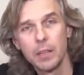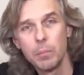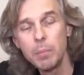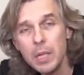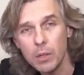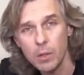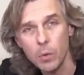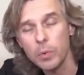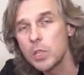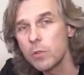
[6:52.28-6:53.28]
mirror
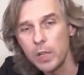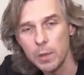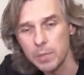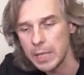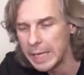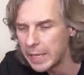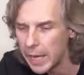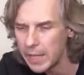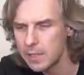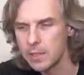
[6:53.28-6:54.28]
which flips, it
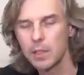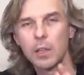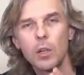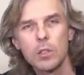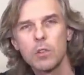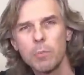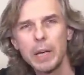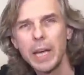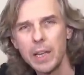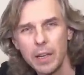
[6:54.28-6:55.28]
adds lots of
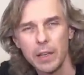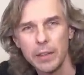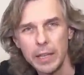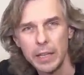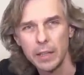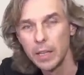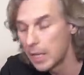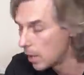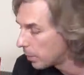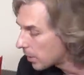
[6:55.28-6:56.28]
mechanical thing.
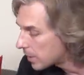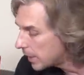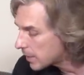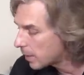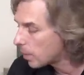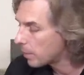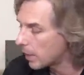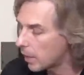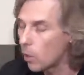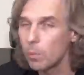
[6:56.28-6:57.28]
Because this
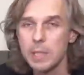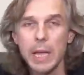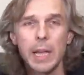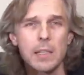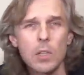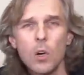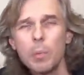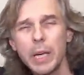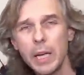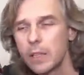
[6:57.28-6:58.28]
camera almost has no
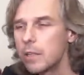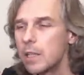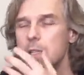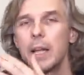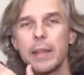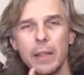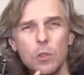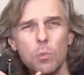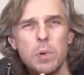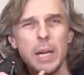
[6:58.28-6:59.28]
mechanics. There is nothing
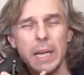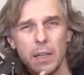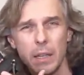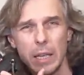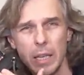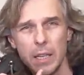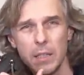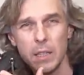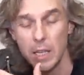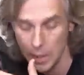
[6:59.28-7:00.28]
to break in it.